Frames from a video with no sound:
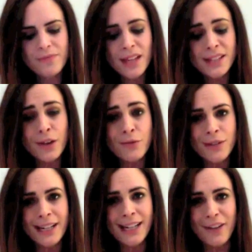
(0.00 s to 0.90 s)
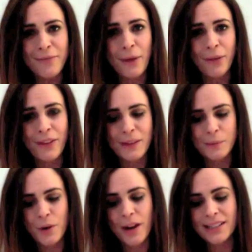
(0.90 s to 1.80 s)
So I really love both of these
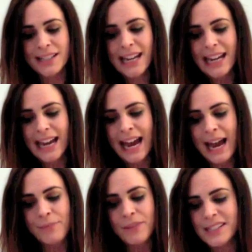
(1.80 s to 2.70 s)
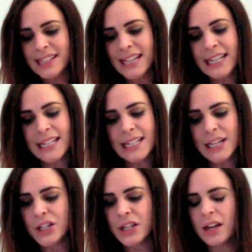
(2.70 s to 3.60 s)
products. This skin
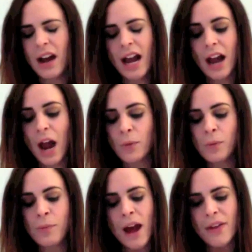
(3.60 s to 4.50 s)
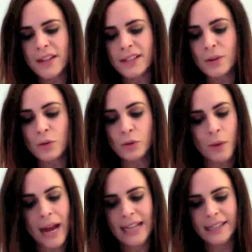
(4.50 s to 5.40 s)
conditioner, I will buy this
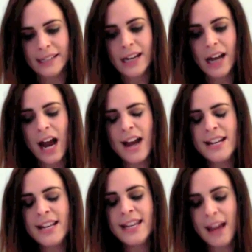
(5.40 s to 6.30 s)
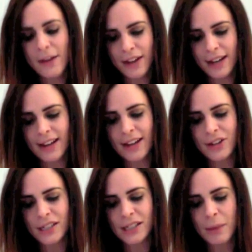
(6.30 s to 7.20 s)
always. I love it. It
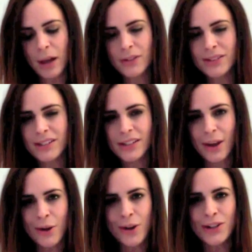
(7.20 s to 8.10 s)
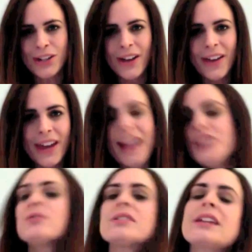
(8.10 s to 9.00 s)
just smells so good.
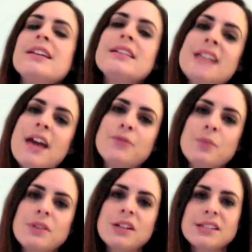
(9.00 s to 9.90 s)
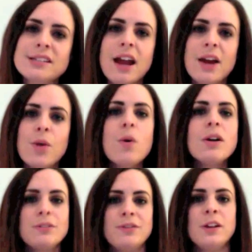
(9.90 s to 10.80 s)
And your skin is left with a slight
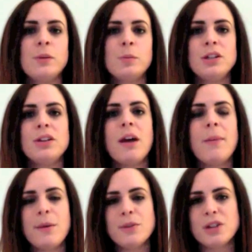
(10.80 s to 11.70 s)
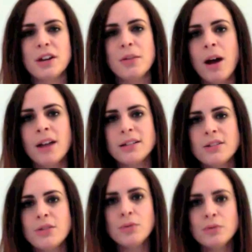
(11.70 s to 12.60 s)
oil film when you come out, which I don't mind
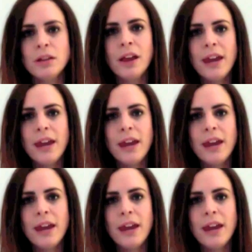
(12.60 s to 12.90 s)
at all.